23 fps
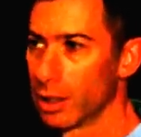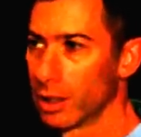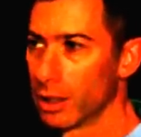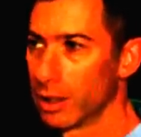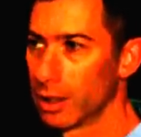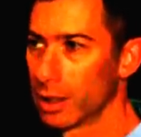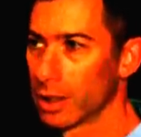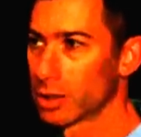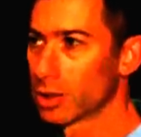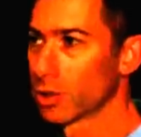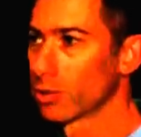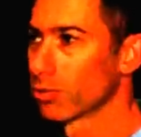
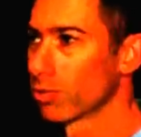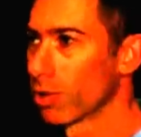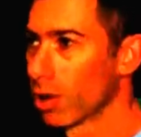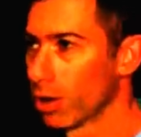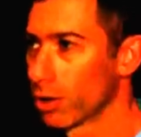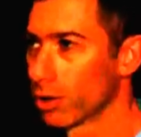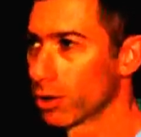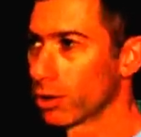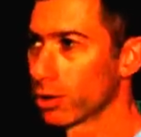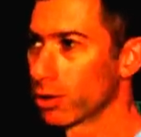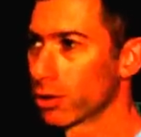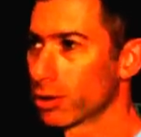As a
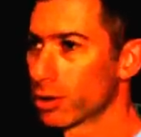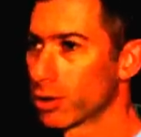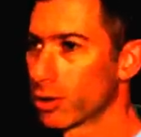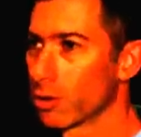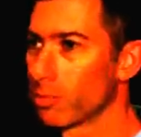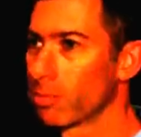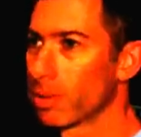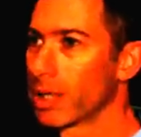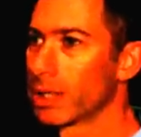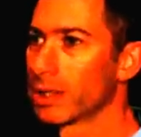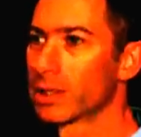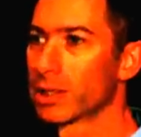runner,
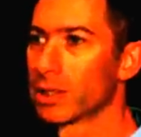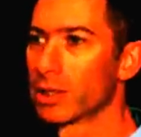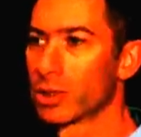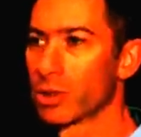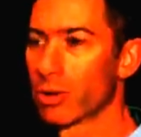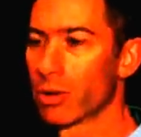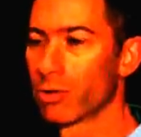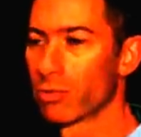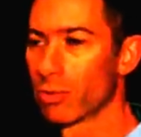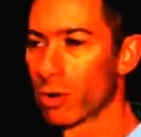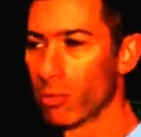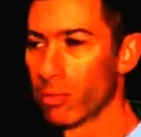your base is
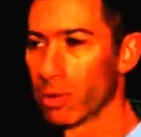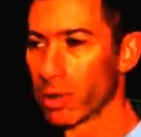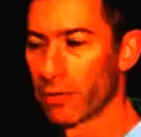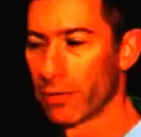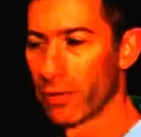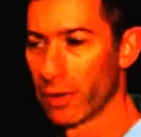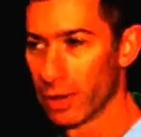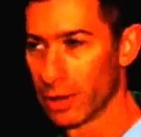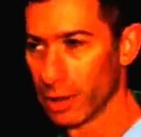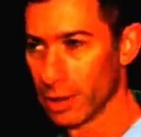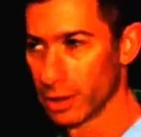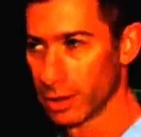your aerobic
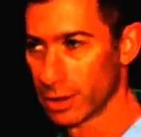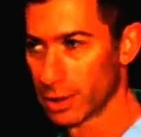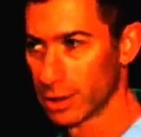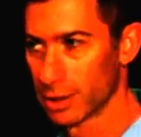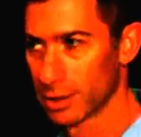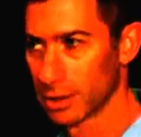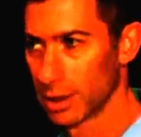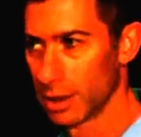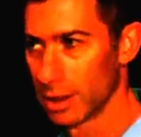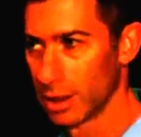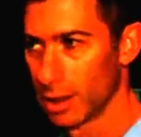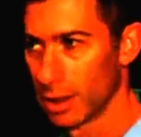
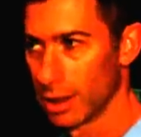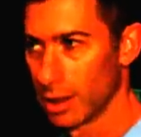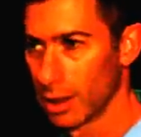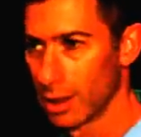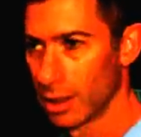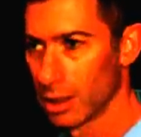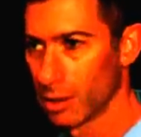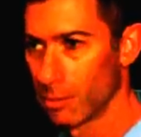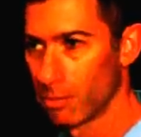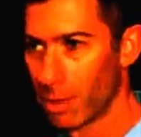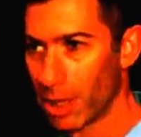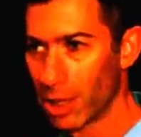fitness.
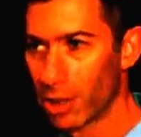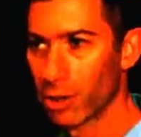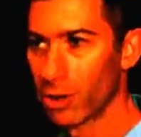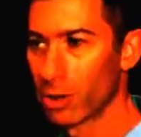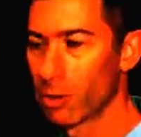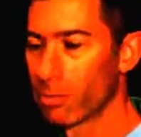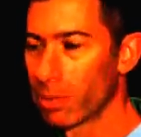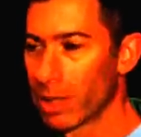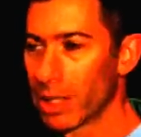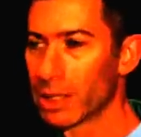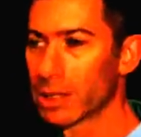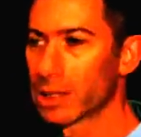The better
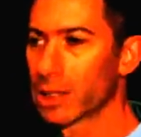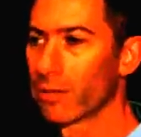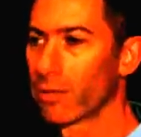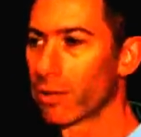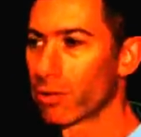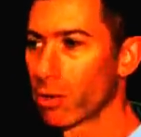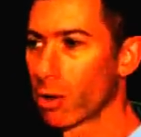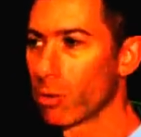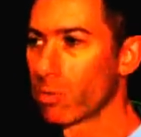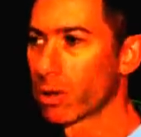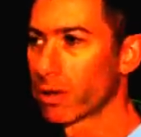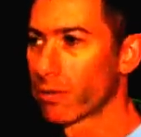your base of
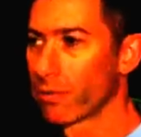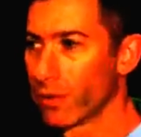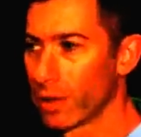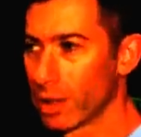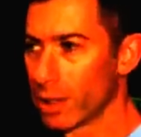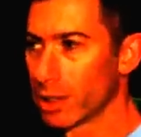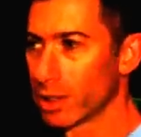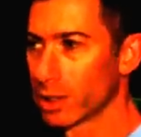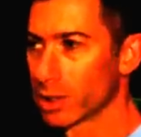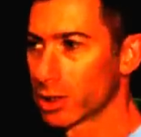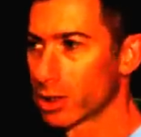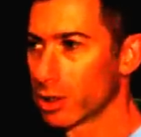aerobic
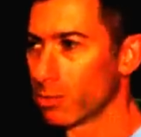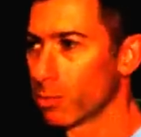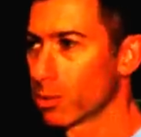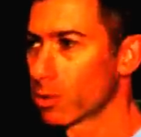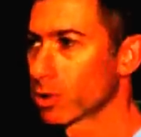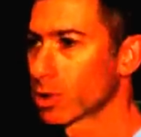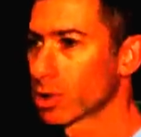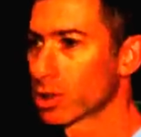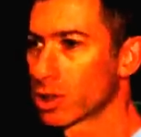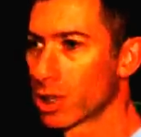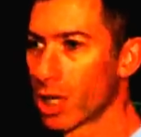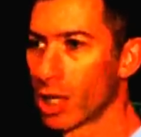fitness, the
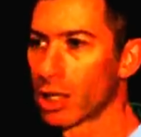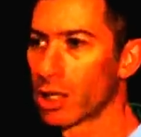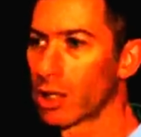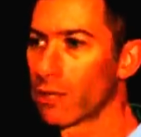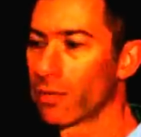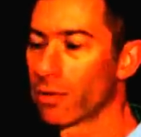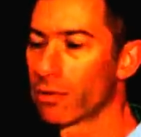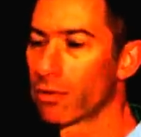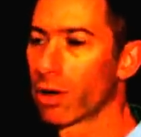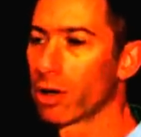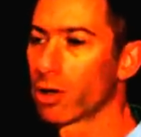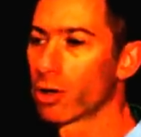more solid
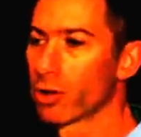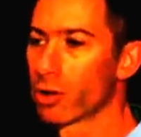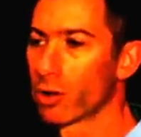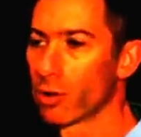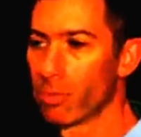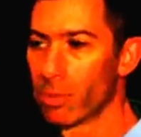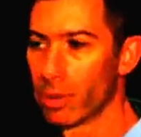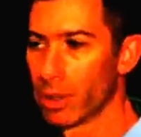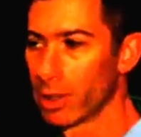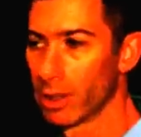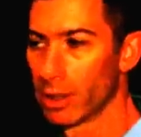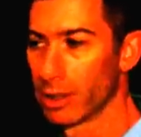of a runner
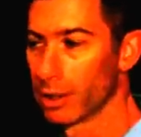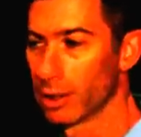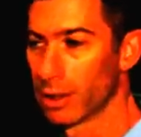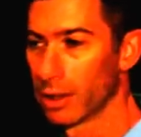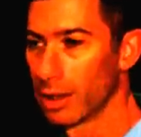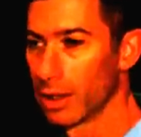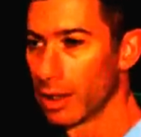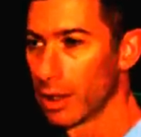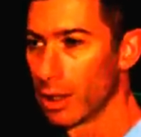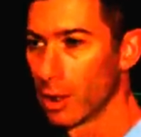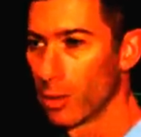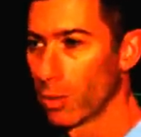you'll be,
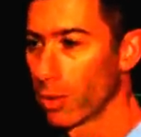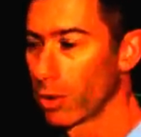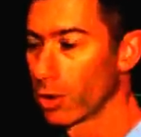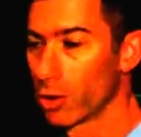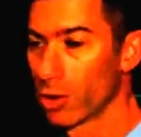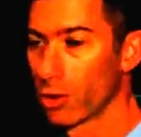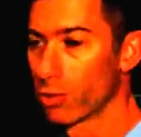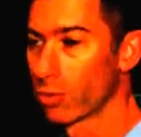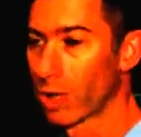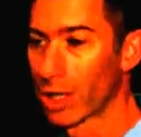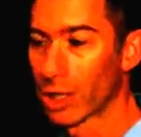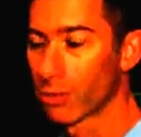whether
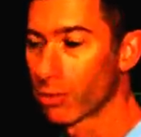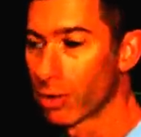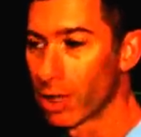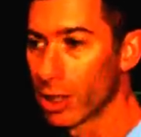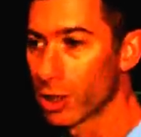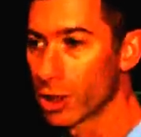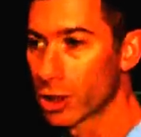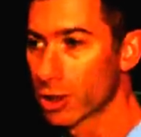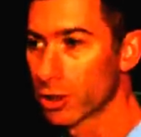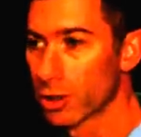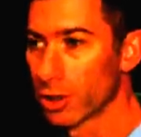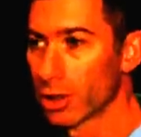you're
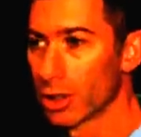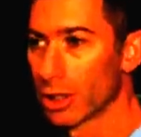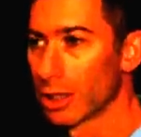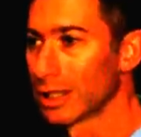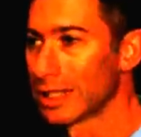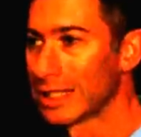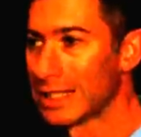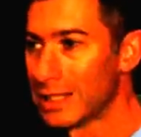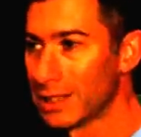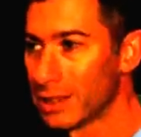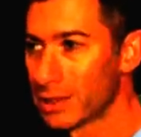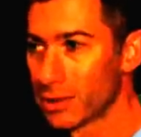recreational,
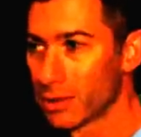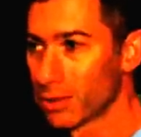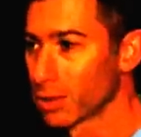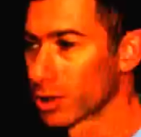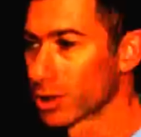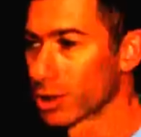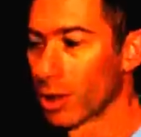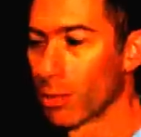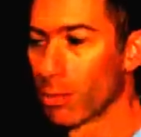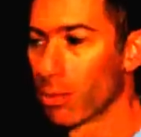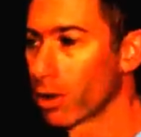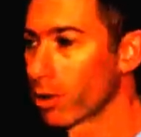elite, or
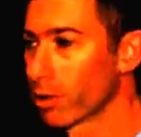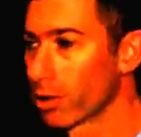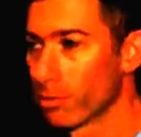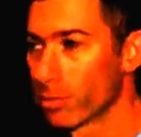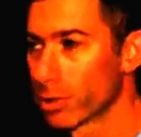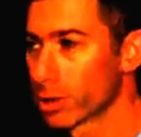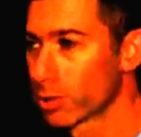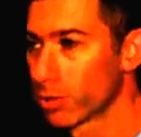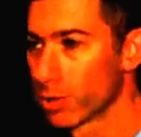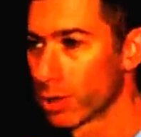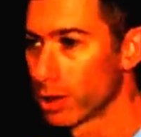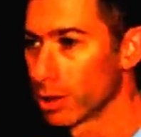somewhere in
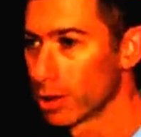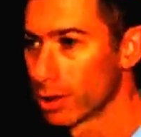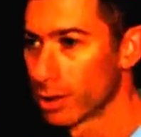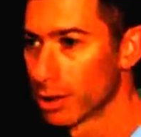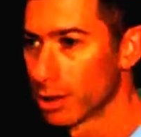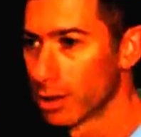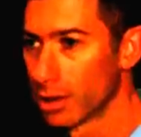between.